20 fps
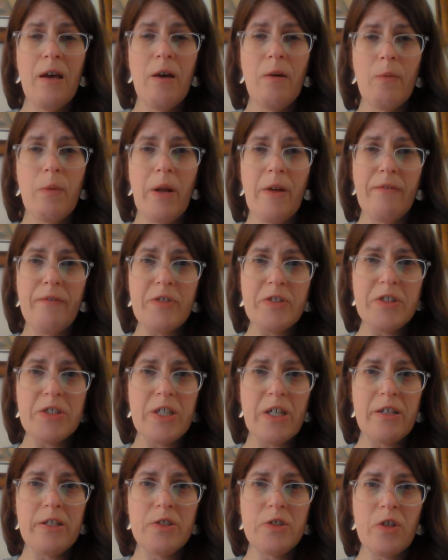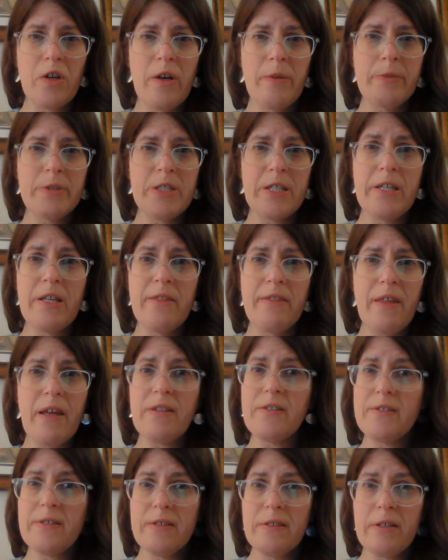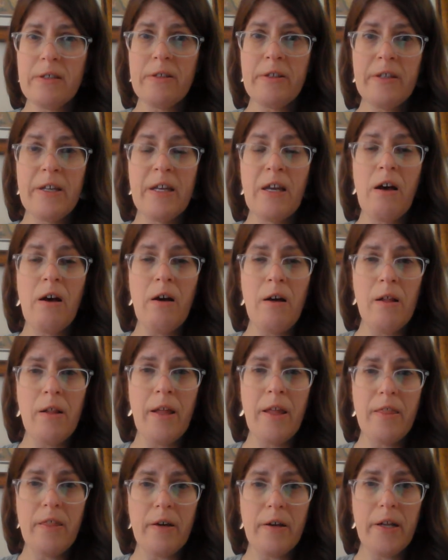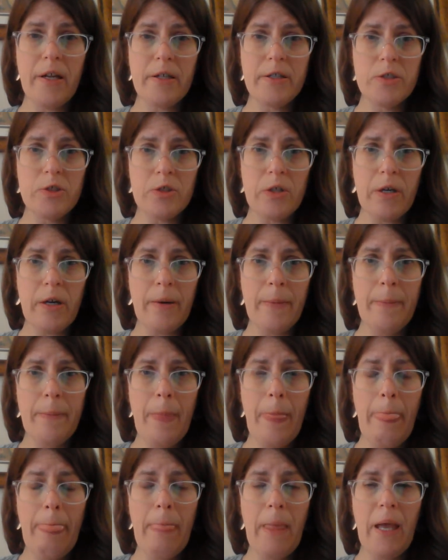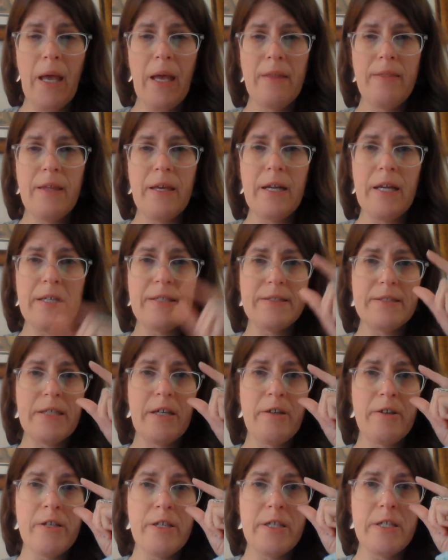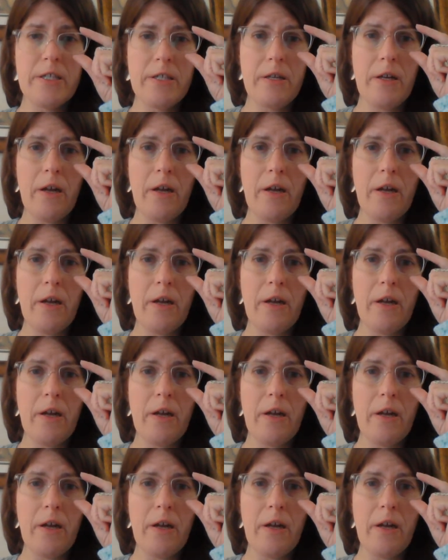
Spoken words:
when I first started drawing with Jenny, that's literally all I thought I could draw. And then I started